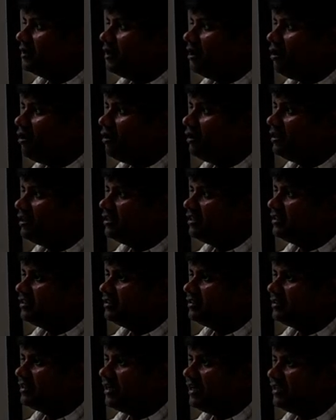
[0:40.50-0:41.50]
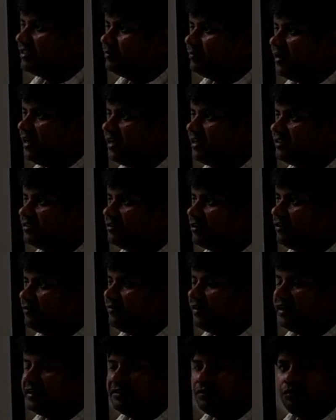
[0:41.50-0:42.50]
all these aspects
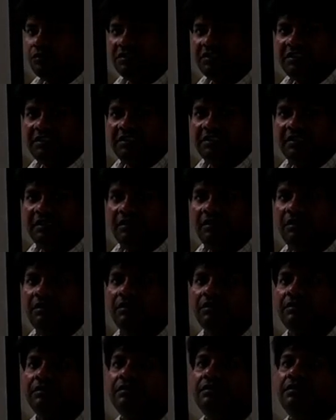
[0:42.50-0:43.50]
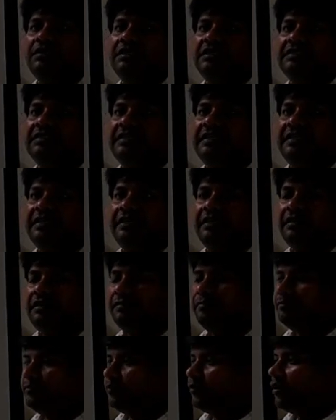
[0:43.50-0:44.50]
of SOC, or say
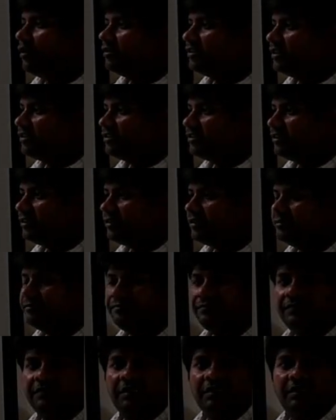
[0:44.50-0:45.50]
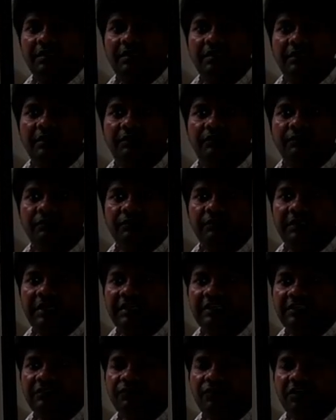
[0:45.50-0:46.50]
a processor
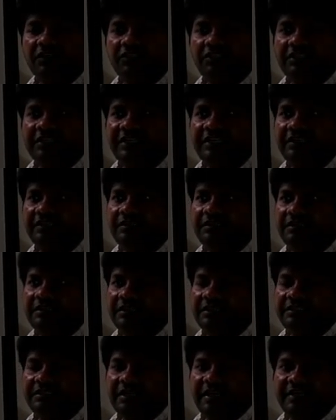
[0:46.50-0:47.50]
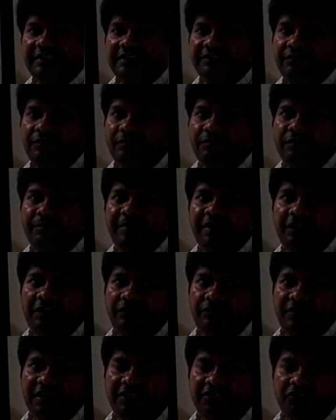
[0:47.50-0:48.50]
that is functioning, starting from the
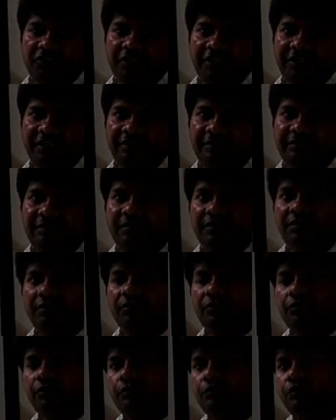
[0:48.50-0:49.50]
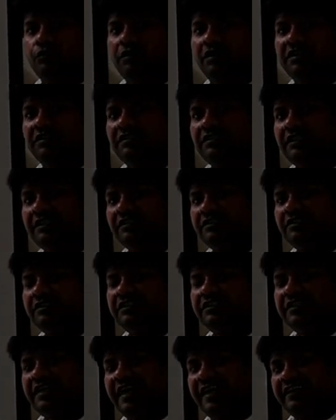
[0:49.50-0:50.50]
manufacturing to its
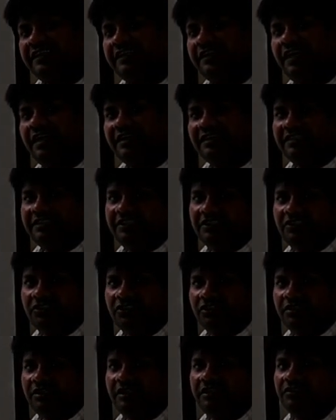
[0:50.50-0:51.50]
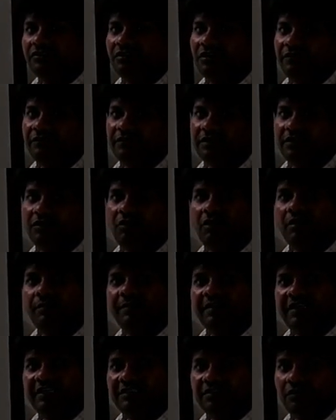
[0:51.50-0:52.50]
design and architecture and software, all
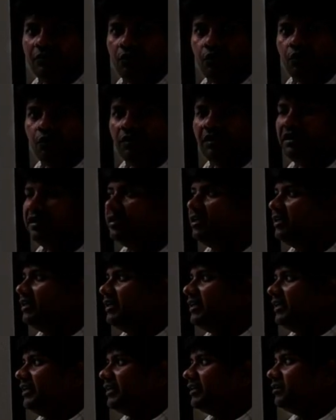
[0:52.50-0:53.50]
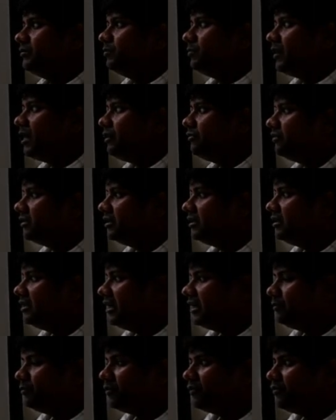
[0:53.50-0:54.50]
plays a role in power
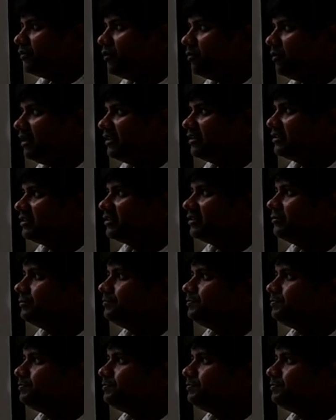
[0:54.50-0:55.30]
and performance.